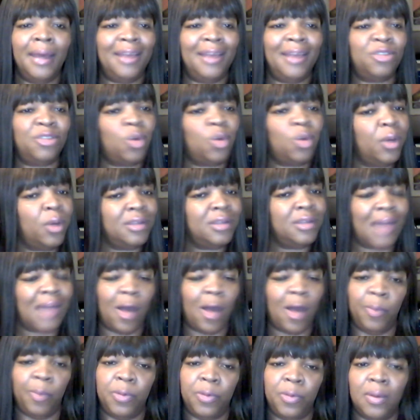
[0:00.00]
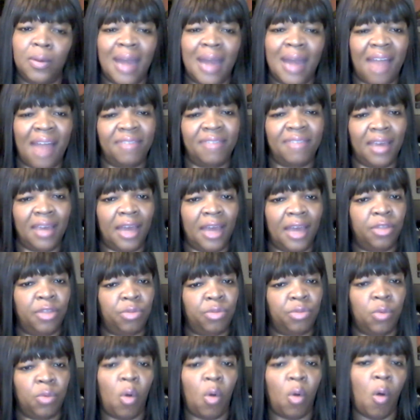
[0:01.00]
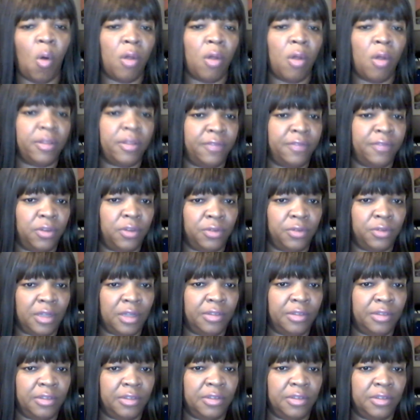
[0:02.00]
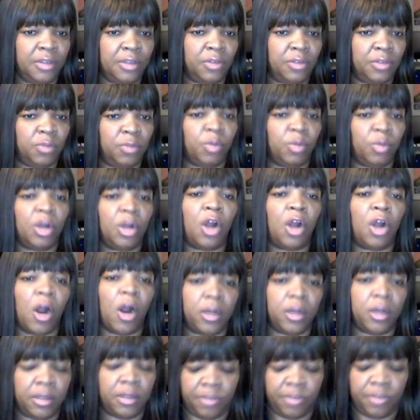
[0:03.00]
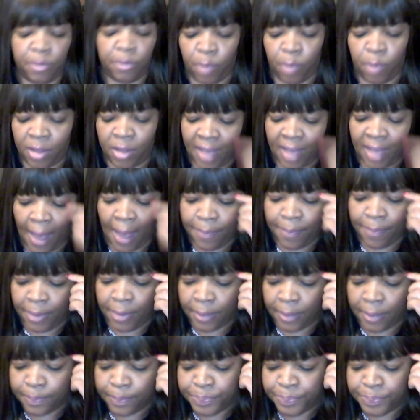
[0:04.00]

is going to help you navigate through all of those instances, regardless of what's happening.